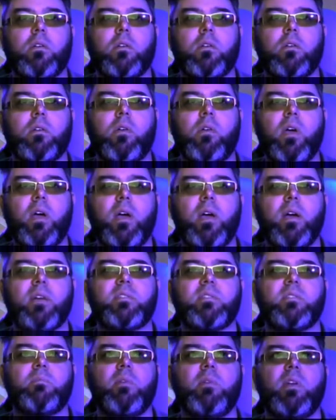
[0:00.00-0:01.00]
Okay, I
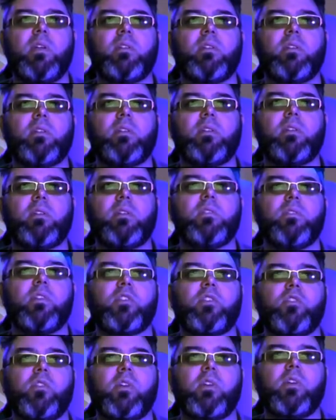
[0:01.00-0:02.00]
submitted, so we'll see if
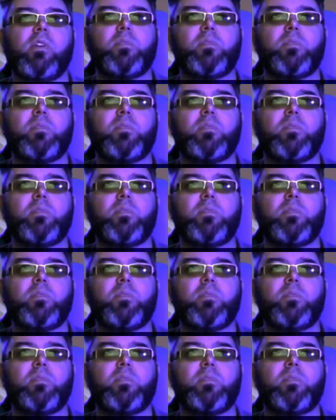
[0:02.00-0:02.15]
Electroneum gets